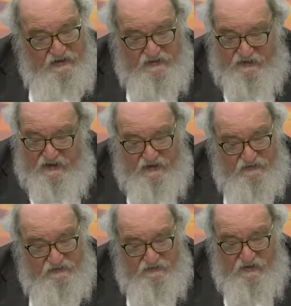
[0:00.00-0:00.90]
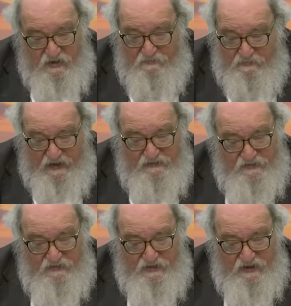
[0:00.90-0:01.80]
And indeed,
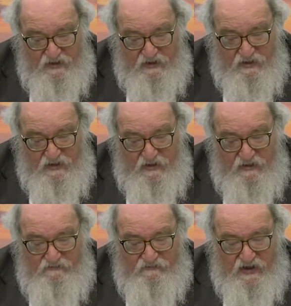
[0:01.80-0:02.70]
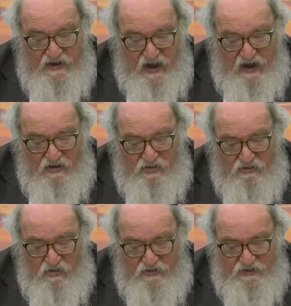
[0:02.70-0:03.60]
amazingly,
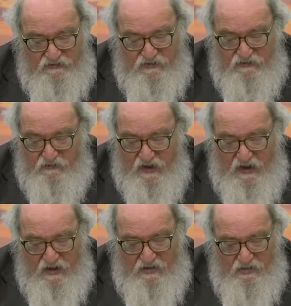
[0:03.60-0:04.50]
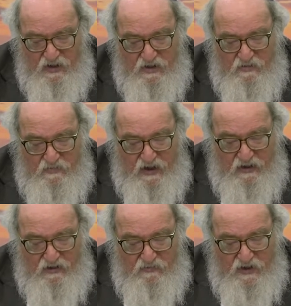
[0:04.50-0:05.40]
Vayal kol ish Yisrael
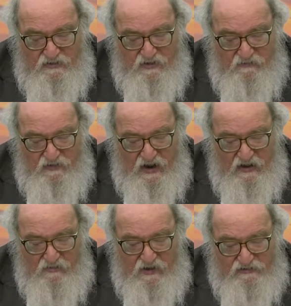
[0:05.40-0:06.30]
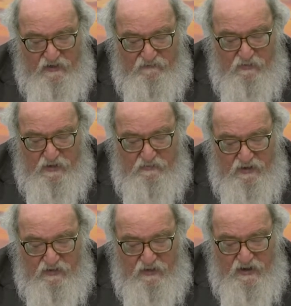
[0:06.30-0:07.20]
me'acharei David acharei Sheva
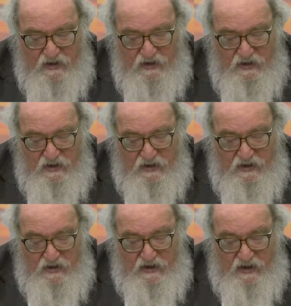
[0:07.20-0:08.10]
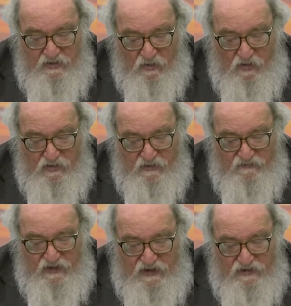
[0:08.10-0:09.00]
ben Bichri. And all
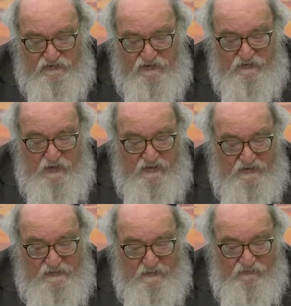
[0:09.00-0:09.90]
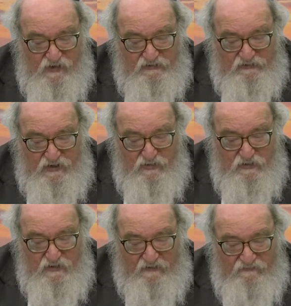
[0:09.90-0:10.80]
of the Ish Yisrael, except for Anshe
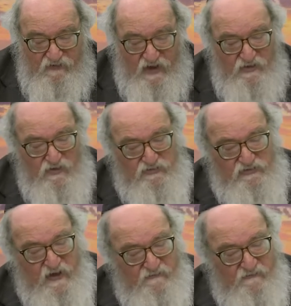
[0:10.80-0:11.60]
Yehuda, they followed